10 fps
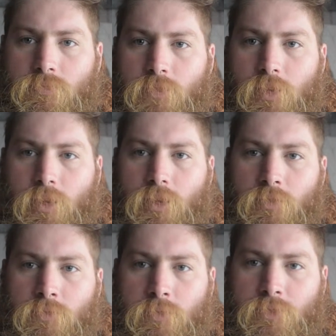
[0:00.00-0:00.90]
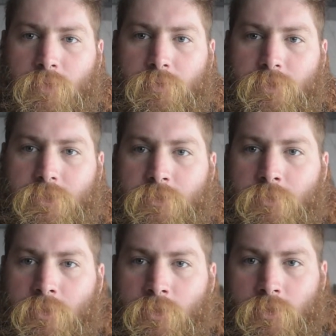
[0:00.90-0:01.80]
Alright, what's up
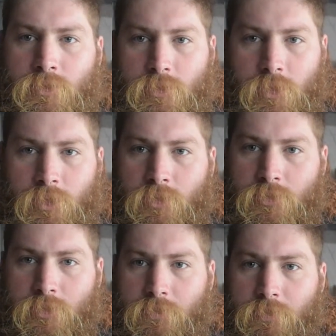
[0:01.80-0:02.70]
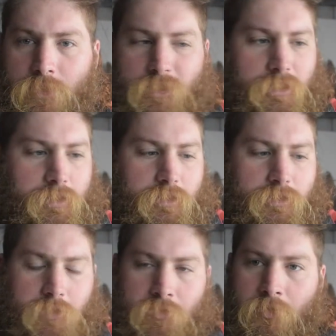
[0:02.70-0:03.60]
YouTube? So, just finished up
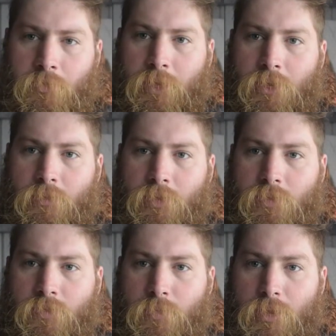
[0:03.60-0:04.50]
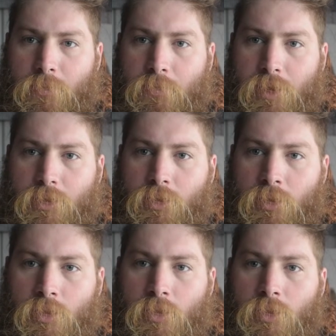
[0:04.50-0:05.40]
these two new wedding rings for me and Beck.
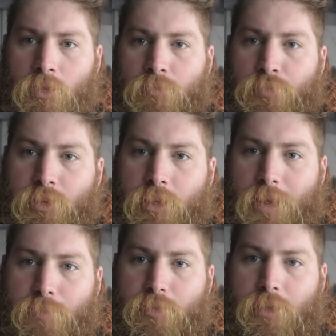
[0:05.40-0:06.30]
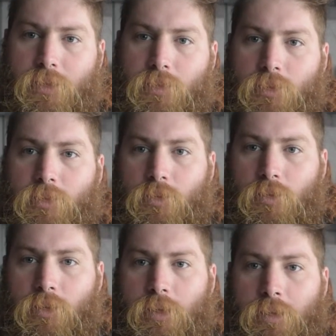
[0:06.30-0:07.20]
Pretty happy with how they
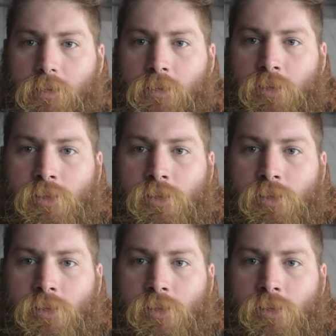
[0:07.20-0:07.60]
turned out.